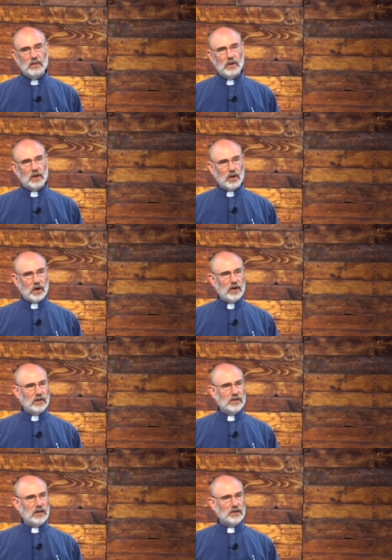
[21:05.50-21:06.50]
Guard
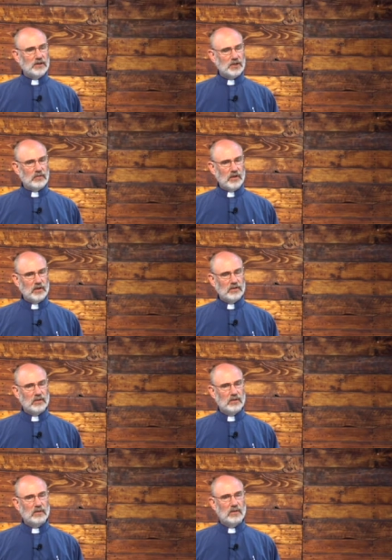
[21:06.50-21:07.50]
it and serve it.
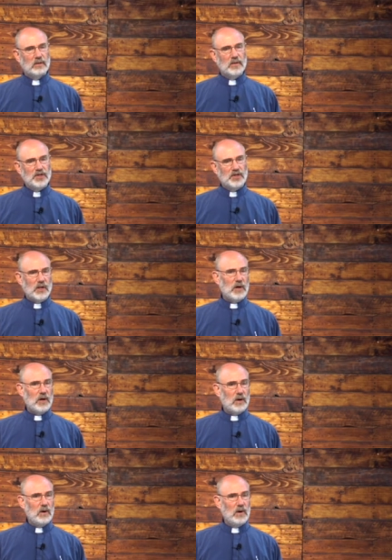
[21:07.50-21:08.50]

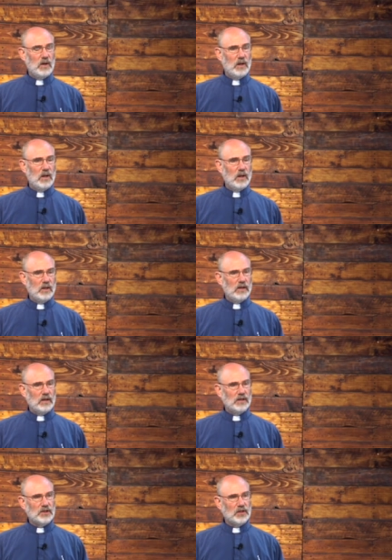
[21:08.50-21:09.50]
Shamar
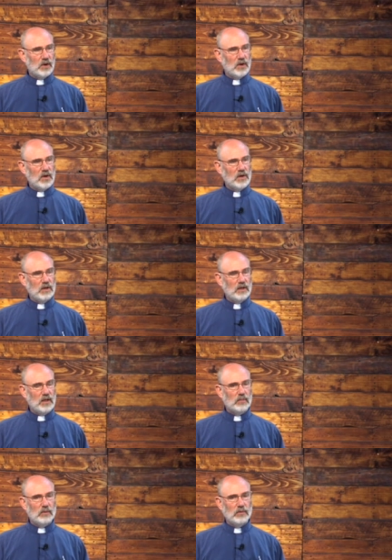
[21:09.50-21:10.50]
is guard in the
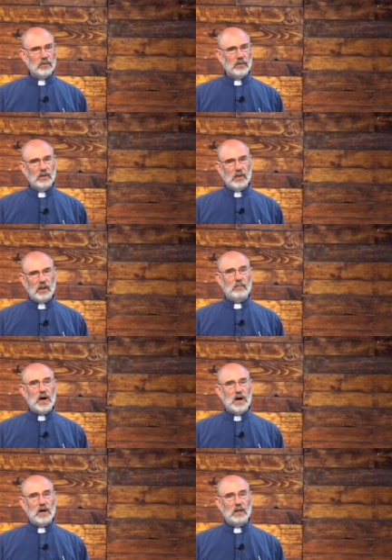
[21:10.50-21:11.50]
Hebrew.
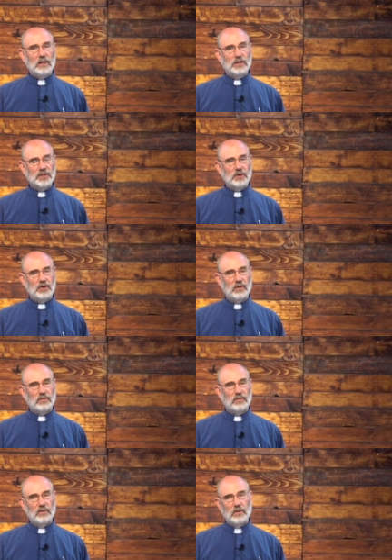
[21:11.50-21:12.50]
Amad is serve.
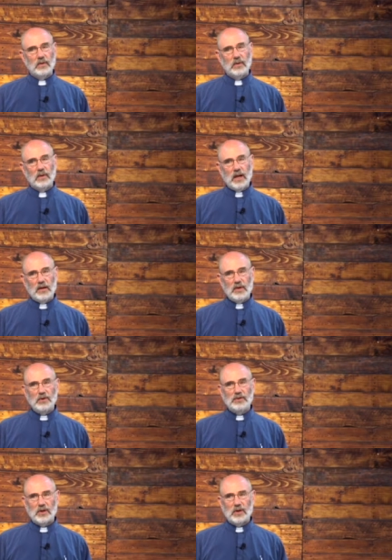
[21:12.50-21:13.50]
And
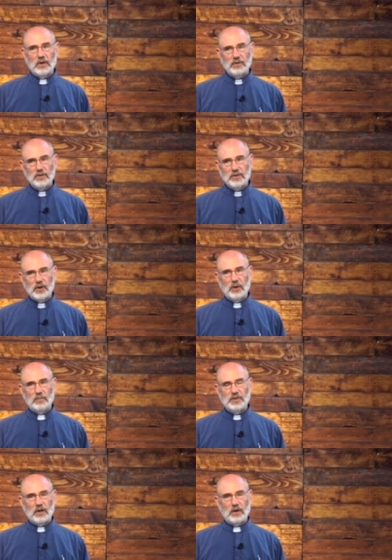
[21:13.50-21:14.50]
those are
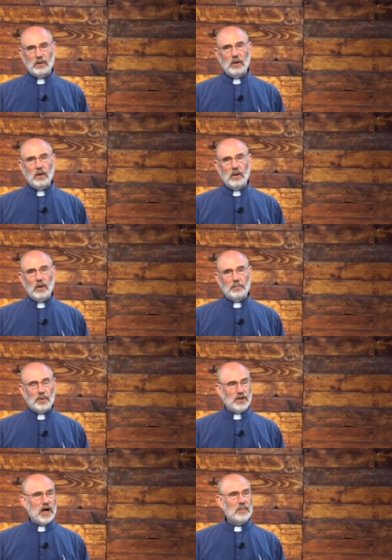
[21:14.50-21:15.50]
terms that are
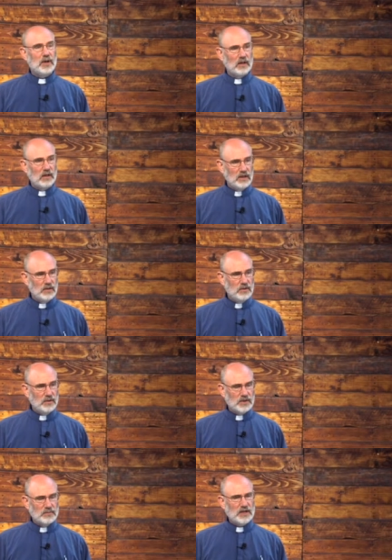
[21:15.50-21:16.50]
predominantly used,
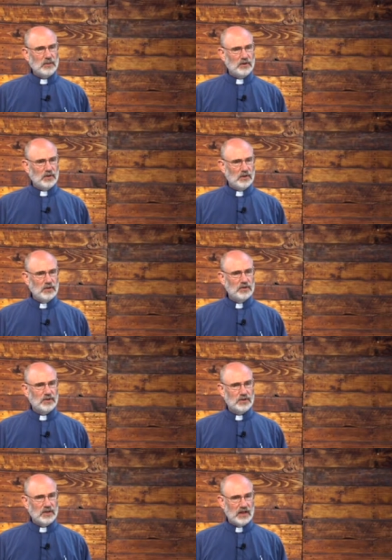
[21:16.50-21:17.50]
especially when they're
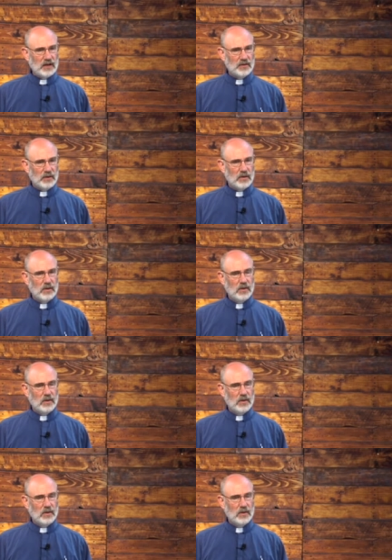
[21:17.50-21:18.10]
used together,